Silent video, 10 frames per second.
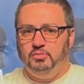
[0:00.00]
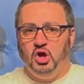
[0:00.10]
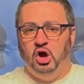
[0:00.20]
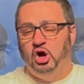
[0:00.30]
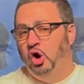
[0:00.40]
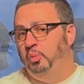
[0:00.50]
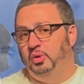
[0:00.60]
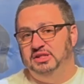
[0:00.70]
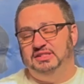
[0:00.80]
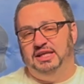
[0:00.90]
Our hope
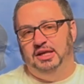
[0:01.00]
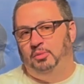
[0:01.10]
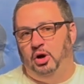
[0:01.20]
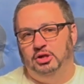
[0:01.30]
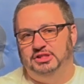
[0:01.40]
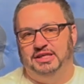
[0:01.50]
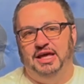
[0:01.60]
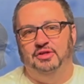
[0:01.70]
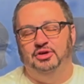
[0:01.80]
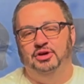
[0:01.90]
was to get them all
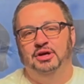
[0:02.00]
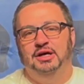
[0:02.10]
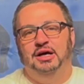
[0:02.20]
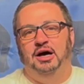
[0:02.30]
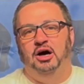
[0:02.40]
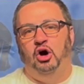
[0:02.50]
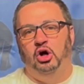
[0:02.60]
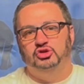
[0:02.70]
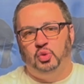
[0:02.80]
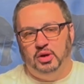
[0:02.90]
together,
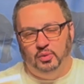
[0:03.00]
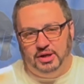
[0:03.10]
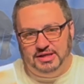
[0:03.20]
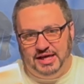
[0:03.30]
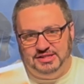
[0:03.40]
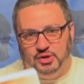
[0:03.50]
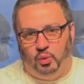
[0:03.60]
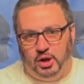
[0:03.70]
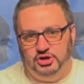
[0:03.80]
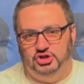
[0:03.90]
all 21 days in
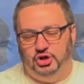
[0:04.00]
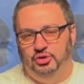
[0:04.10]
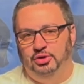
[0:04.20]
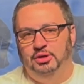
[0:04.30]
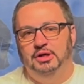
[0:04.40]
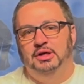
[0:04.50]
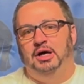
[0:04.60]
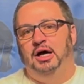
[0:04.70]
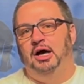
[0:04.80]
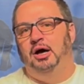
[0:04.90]
one journal.
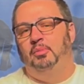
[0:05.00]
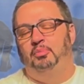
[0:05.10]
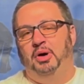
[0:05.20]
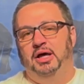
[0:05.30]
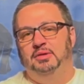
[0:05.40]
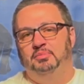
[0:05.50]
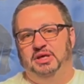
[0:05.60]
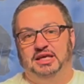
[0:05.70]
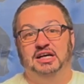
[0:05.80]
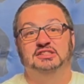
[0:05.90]
But
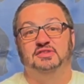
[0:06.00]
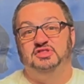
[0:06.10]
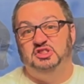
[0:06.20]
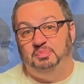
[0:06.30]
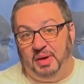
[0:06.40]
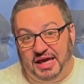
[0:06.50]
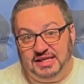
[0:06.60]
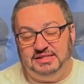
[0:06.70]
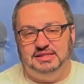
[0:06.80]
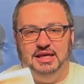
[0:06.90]
because of
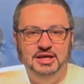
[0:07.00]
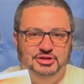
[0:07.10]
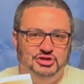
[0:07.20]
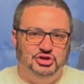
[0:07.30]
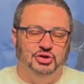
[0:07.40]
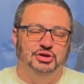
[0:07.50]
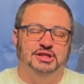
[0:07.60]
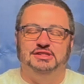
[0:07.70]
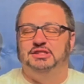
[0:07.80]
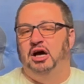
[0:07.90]
space in the journal
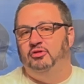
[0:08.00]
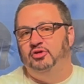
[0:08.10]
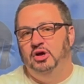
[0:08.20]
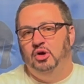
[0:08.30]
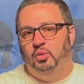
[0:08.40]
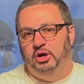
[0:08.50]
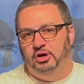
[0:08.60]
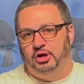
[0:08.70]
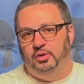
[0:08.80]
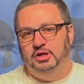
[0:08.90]
itself, we
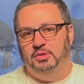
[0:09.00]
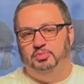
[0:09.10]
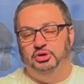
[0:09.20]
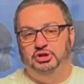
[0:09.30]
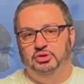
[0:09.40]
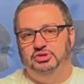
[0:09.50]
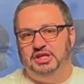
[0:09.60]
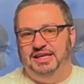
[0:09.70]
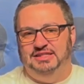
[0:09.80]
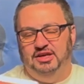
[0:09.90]
are going to produce
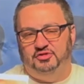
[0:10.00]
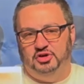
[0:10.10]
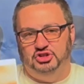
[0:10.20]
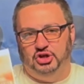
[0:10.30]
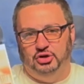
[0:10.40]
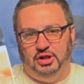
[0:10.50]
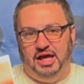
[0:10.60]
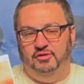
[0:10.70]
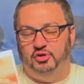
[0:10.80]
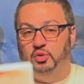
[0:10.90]
a different journal
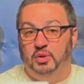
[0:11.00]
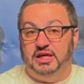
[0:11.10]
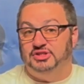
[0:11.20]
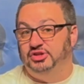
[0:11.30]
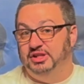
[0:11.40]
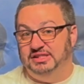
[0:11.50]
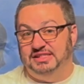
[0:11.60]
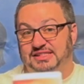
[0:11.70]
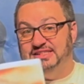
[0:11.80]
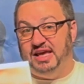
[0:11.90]
every week. So this
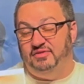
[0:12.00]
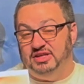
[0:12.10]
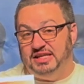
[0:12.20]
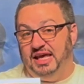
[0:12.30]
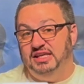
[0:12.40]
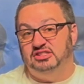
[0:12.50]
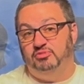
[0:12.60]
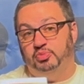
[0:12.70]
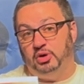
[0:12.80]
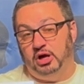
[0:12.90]
is 7 days
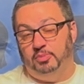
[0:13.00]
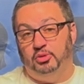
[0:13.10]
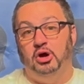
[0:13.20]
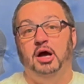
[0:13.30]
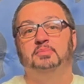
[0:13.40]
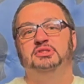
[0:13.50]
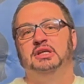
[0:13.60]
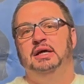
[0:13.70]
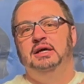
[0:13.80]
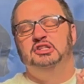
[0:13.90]
of prayer prompts
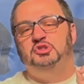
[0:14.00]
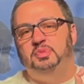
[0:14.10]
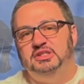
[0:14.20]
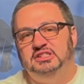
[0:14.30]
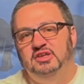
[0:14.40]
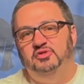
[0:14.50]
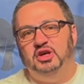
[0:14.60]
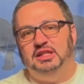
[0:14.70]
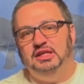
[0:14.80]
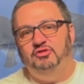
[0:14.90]

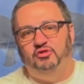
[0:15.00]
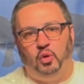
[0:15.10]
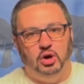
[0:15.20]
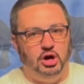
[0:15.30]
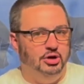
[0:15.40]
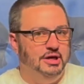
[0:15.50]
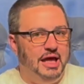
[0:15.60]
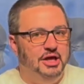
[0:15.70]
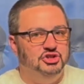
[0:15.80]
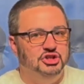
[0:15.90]
specifically for our
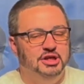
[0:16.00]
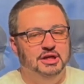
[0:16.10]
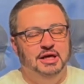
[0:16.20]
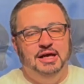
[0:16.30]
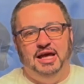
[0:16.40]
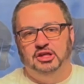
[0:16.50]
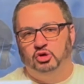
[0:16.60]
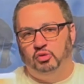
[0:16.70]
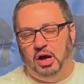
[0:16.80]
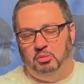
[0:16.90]
nation in the
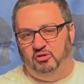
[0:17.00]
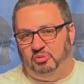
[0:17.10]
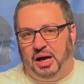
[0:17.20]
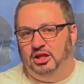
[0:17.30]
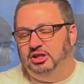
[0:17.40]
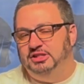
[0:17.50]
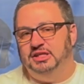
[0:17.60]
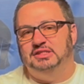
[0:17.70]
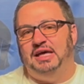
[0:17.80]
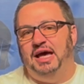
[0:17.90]
realm of
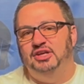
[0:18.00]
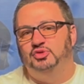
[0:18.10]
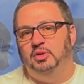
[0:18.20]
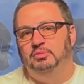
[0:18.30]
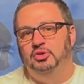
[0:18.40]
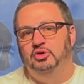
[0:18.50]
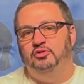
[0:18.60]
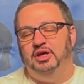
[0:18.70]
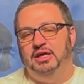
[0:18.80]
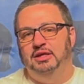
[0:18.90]
politics as we
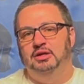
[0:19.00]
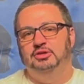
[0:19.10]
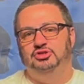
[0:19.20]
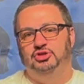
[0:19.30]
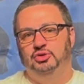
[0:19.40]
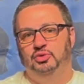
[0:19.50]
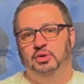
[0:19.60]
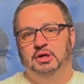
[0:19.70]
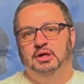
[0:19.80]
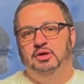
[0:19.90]
move into
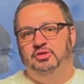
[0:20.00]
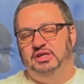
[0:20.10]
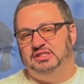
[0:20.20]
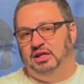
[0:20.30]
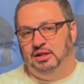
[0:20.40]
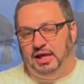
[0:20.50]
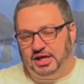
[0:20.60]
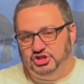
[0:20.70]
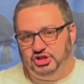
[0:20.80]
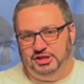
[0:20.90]
this
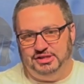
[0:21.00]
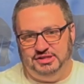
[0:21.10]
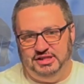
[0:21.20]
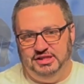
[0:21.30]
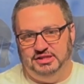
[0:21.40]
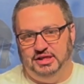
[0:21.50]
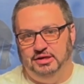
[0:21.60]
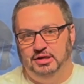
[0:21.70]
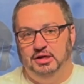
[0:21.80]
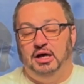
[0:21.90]
election season.
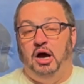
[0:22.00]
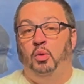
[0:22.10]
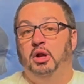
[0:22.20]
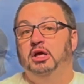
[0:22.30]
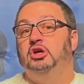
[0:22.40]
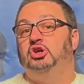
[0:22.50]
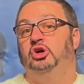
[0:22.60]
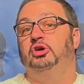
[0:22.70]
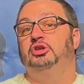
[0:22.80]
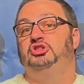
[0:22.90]
I want to
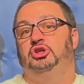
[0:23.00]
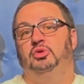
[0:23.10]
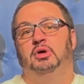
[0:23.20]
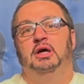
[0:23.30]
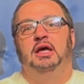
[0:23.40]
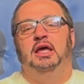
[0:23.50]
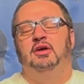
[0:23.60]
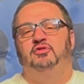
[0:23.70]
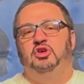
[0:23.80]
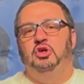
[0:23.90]
encourage you,
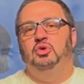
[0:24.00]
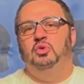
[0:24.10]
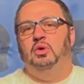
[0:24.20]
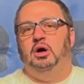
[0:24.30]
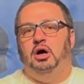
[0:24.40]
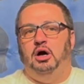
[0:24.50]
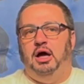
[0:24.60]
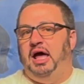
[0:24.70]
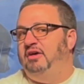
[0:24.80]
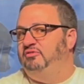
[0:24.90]
if you
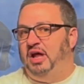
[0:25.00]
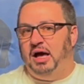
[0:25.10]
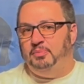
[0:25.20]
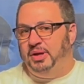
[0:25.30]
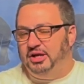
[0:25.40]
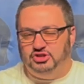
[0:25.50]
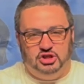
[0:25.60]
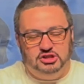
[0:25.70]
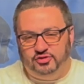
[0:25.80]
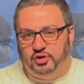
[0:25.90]
have not been at
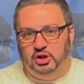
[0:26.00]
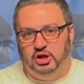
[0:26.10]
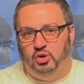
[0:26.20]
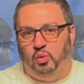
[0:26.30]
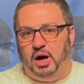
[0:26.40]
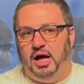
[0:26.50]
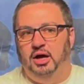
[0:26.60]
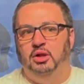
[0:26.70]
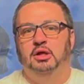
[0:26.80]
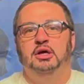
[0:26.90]
church for a little
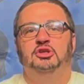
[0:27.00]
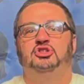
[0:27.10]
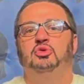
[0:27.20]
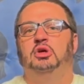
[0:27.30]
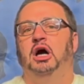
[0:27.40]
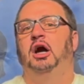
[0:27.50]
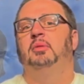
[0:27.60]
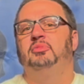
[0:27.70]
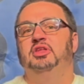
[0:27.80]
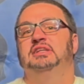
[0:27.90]
while, to
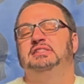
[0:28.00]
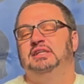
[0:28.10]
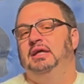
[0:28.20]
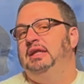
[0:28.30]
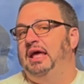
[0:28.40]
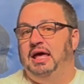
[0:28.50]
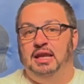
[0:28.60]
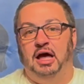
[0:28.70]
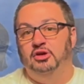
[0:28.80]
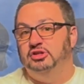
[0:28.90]
come this Sunday at
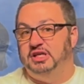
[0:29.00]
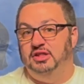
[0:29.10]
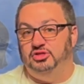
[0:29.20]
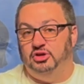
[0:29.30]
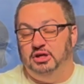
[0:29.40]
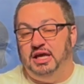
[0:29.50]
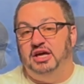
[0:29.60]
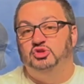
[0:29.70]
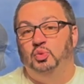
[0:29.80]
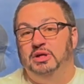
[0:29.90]
9 or 10:30
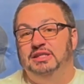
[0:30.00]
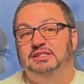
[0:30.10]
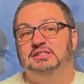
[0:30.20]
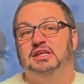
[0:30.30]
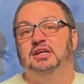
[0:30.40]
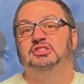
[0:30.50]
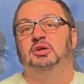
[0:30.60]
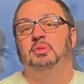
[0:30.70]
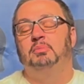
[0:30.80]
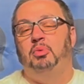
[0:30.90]
as we discuss
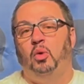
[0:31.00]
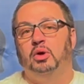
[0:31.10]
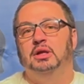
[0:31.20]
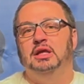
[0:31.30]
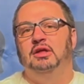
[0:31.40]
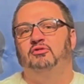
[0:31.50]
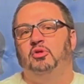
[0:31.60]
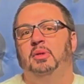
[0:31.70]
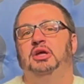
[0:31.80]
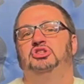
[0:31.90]
some important
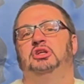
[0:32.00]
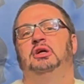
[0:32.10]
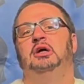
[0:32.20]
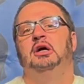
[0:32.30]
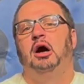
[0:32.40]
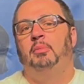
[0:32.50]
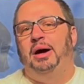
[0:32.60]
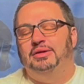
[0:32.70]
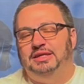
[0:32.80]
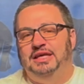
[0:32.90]
information
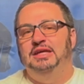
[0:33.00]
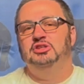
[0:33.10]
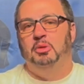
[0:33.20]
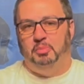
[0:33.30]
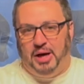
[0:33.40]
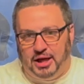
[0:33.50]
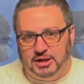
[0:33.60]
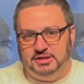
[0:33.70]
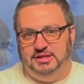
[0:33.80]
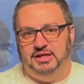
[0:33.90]
about kingdom
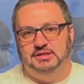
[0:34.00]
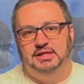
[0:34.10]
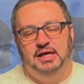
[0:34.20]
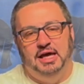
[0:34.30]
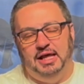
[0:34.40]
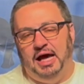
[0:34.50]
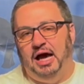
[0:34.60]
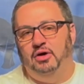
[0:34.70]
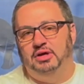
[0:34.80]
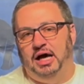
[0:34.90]
politics and
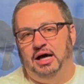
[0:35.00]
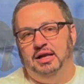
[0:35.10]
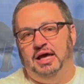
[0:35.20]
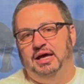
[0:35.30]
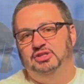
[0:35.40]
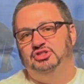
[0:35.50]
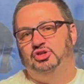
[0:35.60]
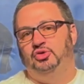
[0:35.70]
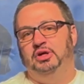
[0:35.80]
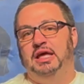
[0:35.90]
how God has
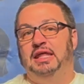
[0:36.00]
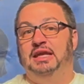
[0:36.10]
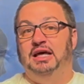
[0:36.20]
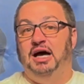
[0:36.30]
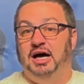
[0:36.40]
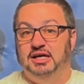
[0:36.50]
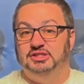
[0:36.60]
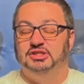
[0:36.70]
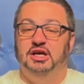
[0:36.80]
created us